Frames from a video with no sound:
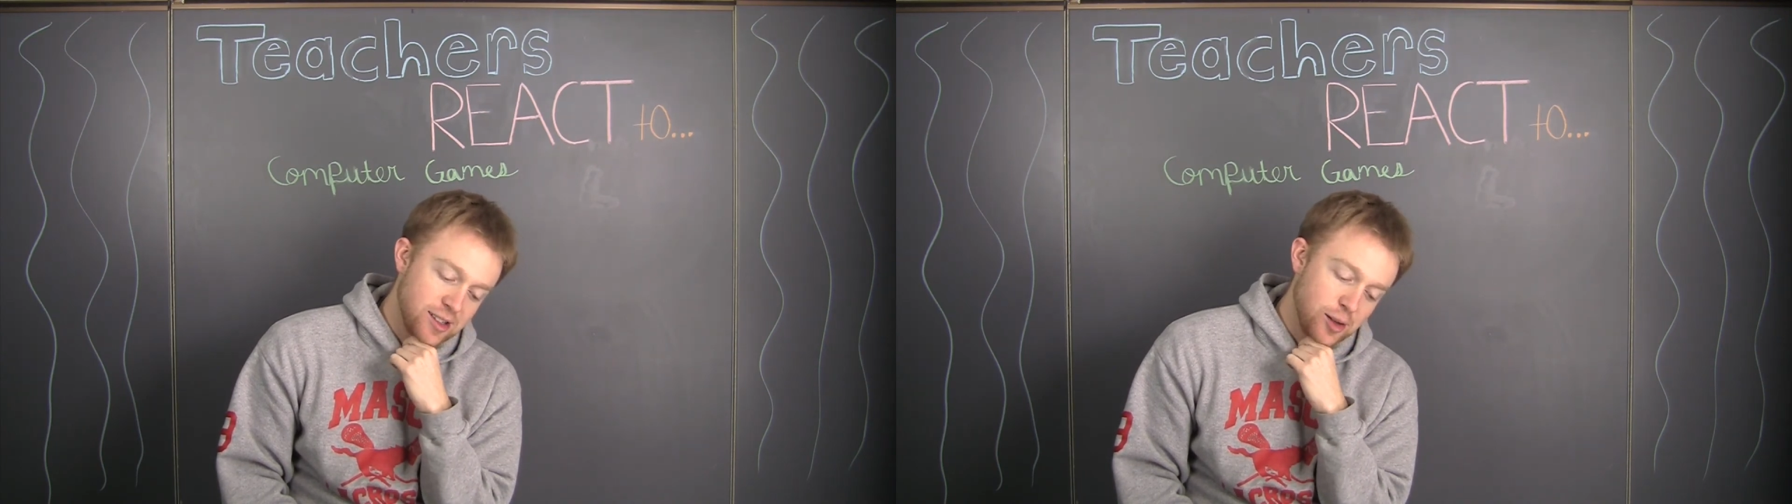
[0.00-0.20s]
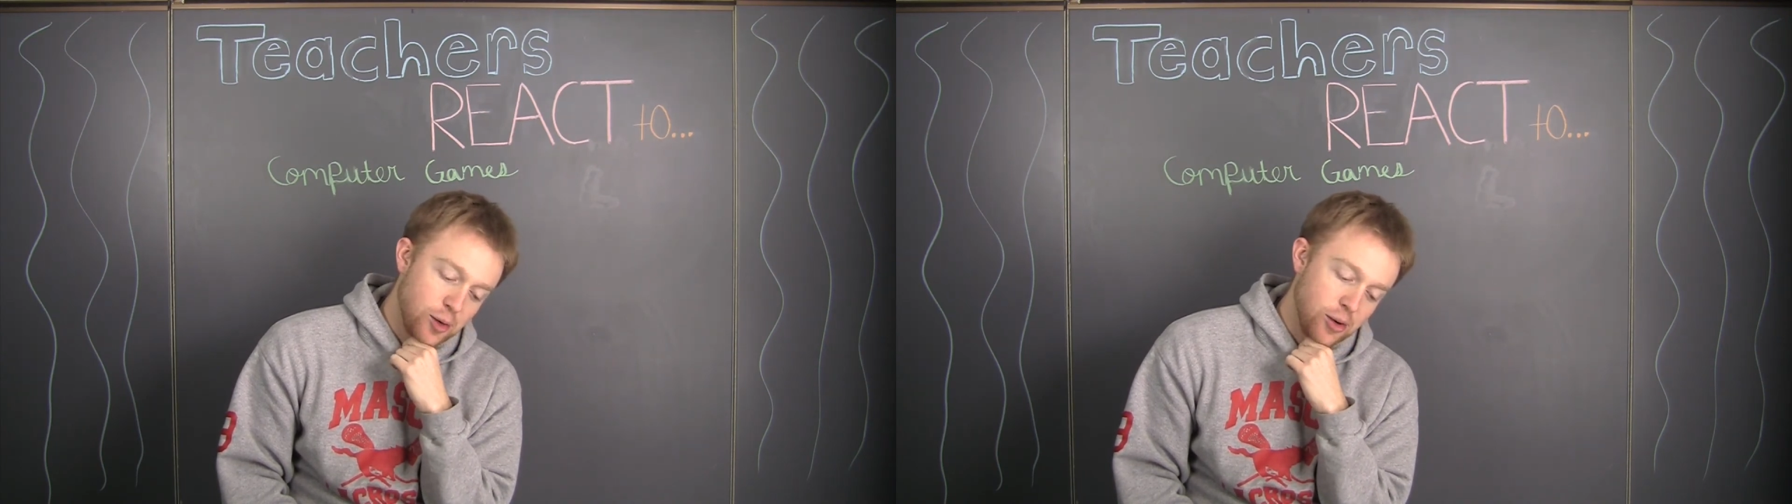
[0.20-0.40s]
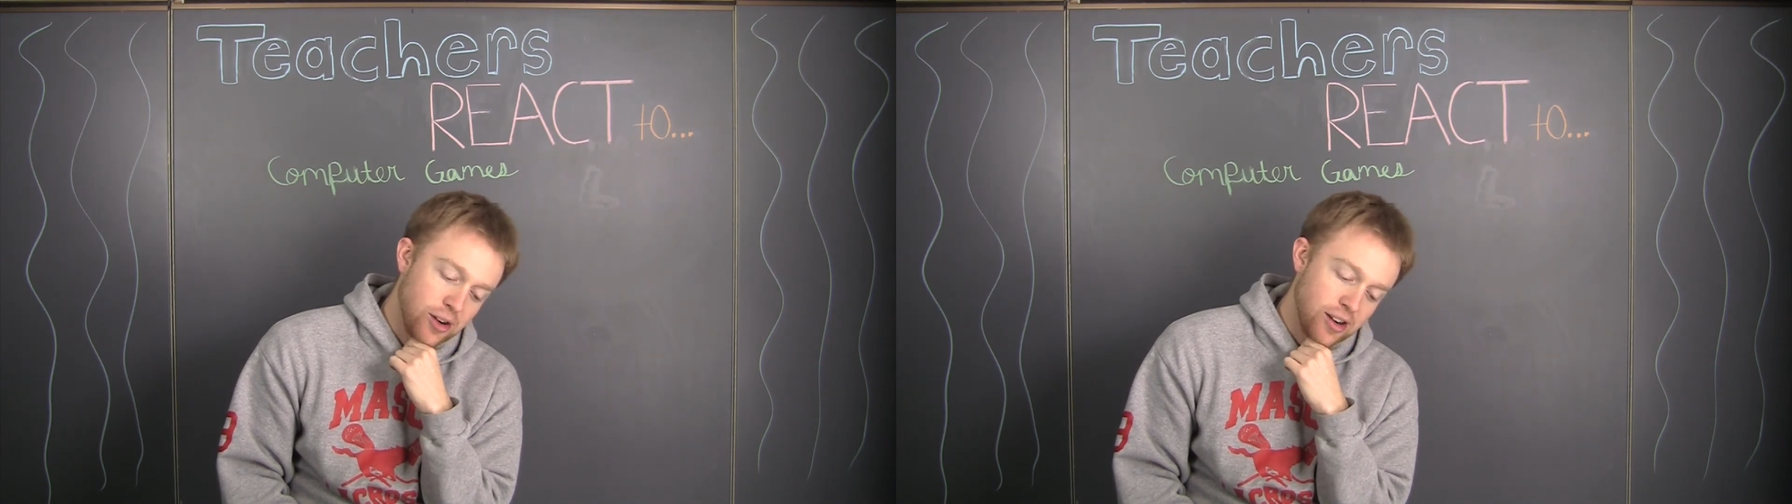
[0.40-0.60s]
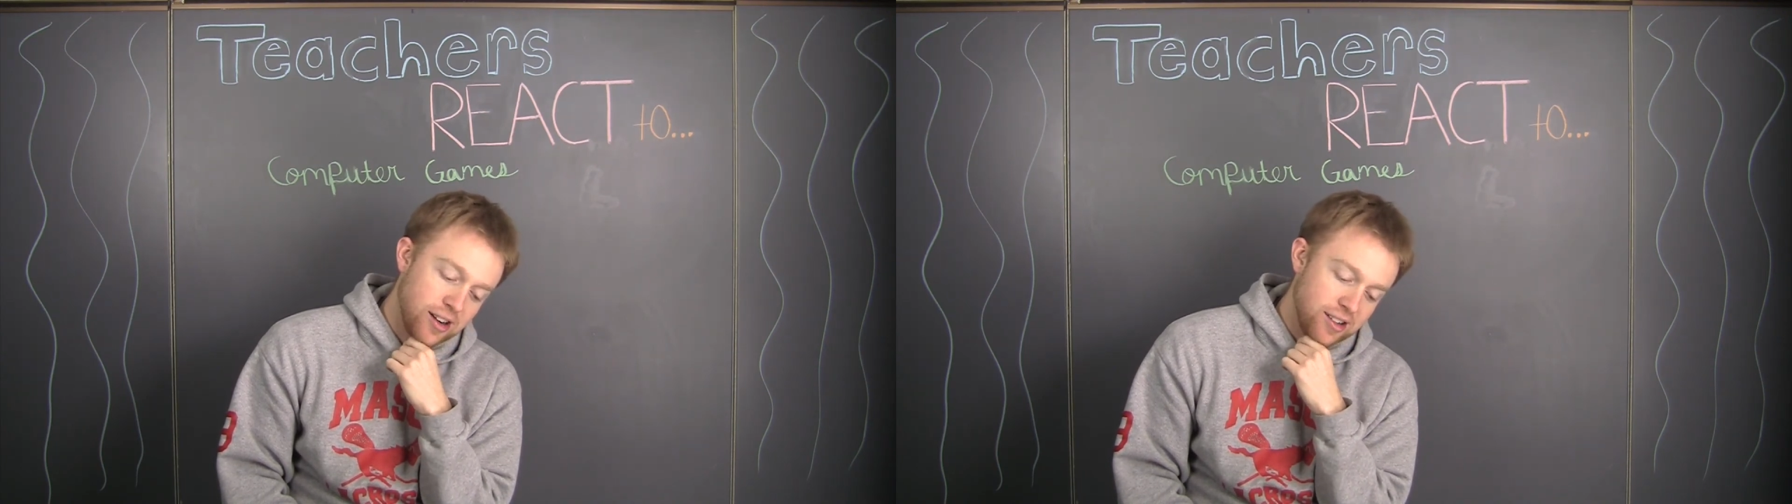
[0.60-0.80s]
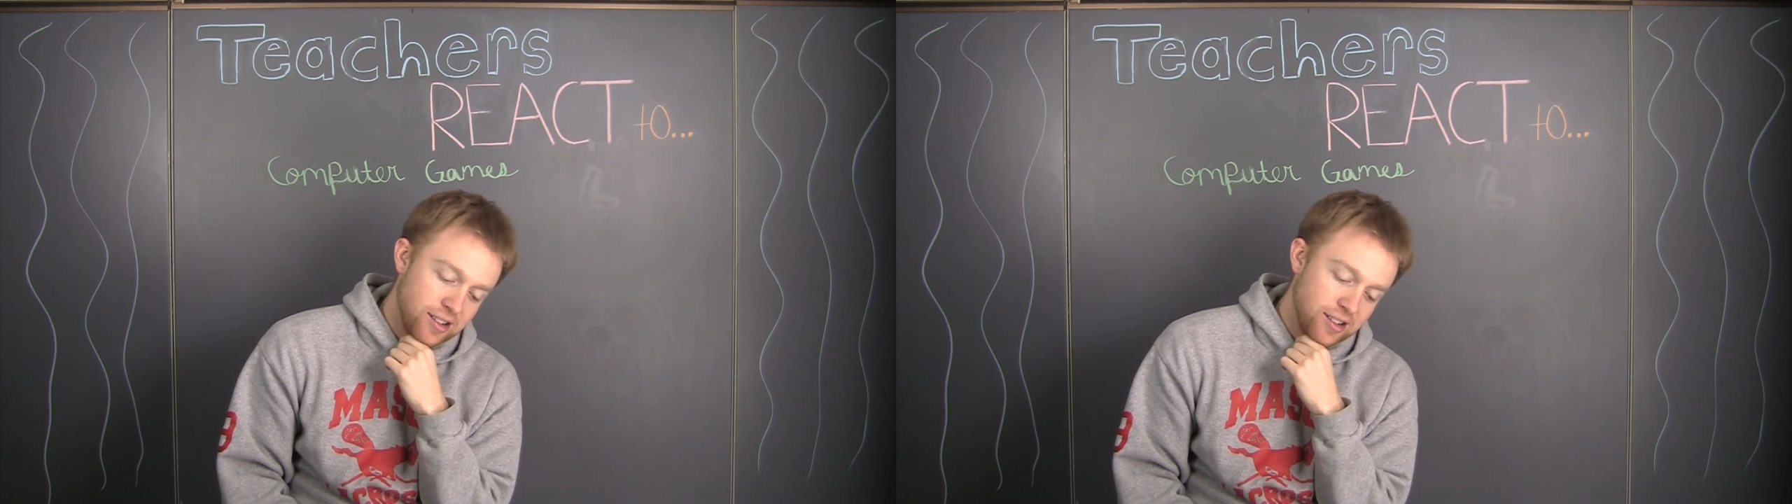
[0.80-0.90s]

or.